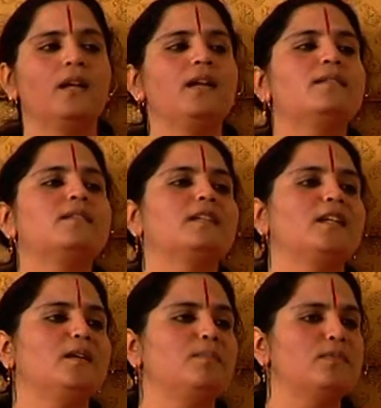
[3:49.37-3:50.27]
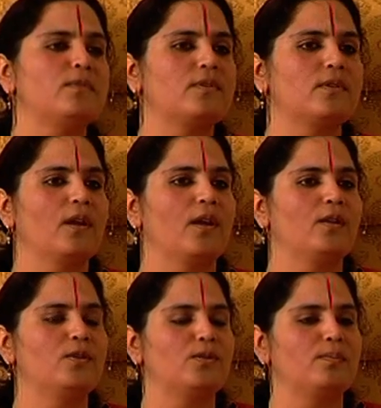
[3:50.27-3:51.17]
it seems
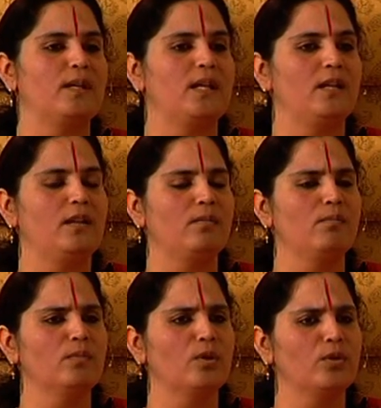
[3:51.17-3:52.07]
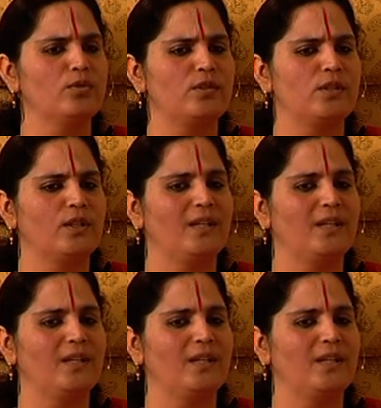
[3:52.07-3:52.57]
to be the most